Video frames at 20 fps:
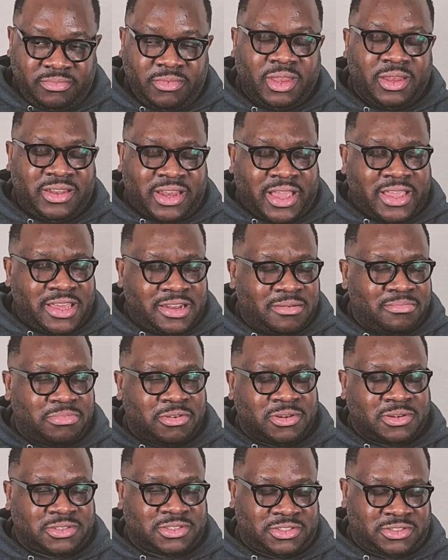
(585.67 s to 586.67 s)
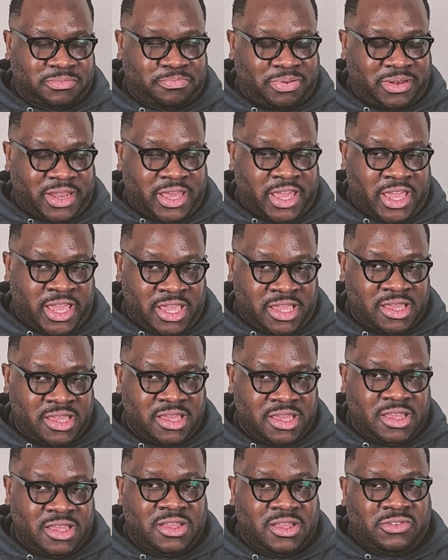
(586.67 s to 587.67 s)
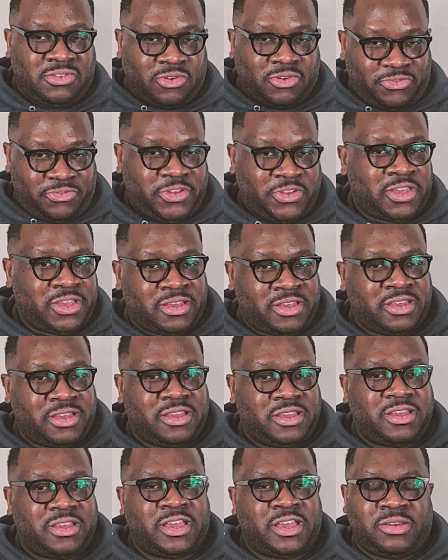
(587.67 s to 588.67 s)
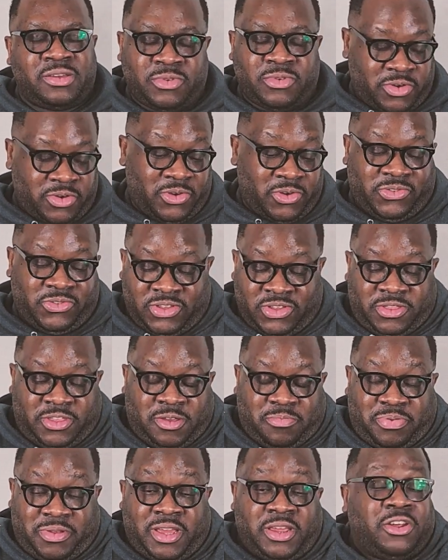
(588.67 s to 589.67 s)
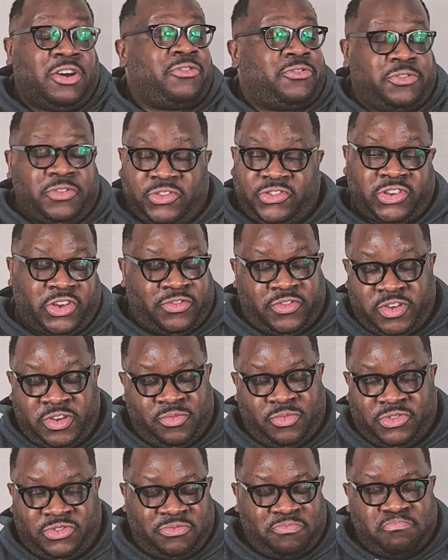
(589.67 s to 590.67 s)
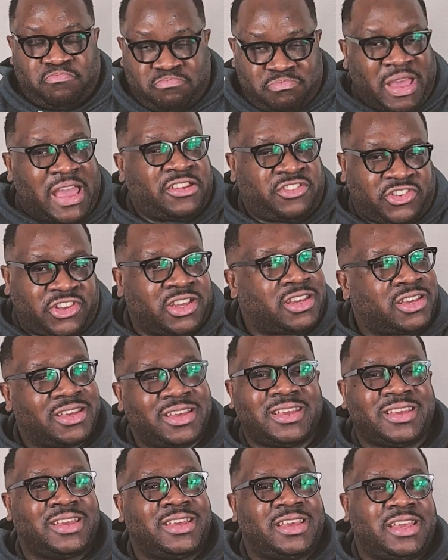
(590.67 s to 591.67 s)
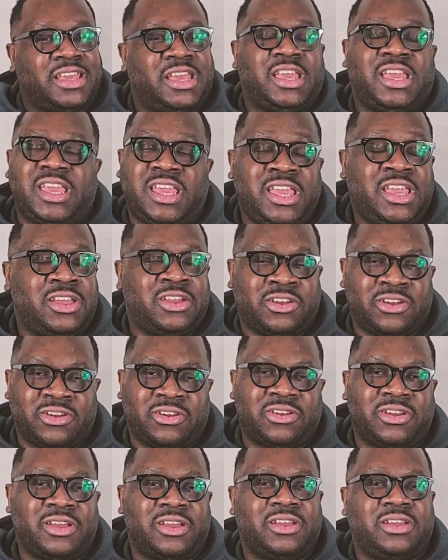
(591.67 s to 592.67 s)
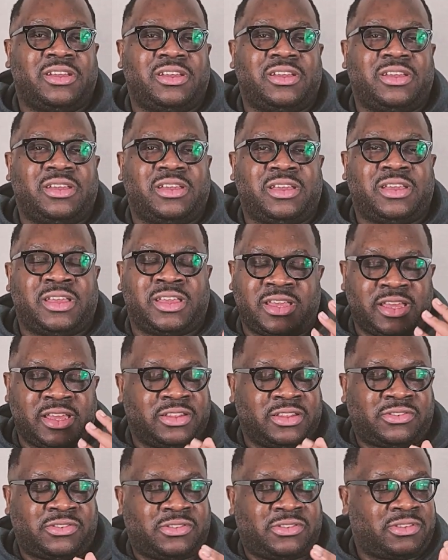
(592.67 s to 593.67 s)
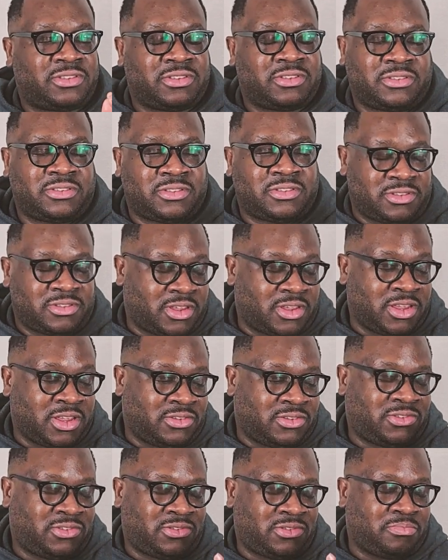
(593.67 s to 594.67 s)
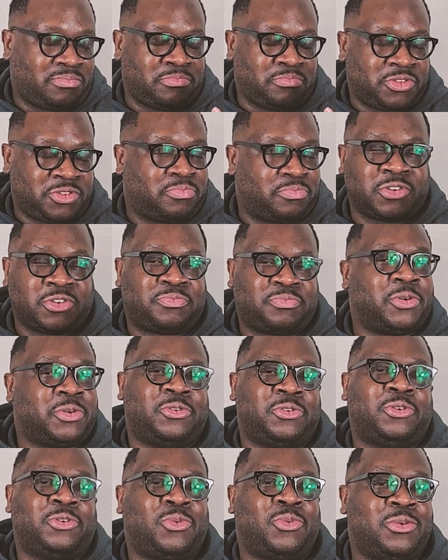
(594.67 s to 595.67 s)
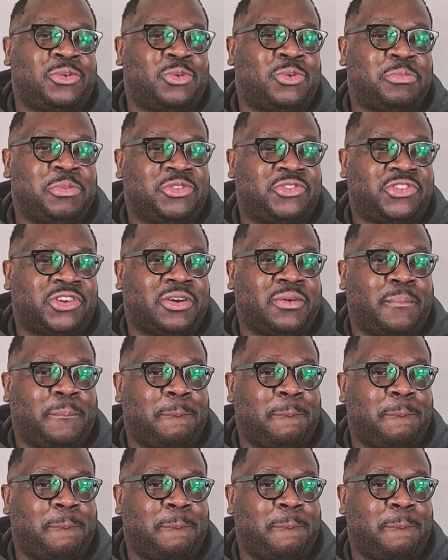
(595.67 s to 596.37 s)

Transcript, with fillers: Diana Brooks play Sophia and with her and Cynthia playing off of each other, it was magic. Here, it's it's Miss Brooks putting on a one woman show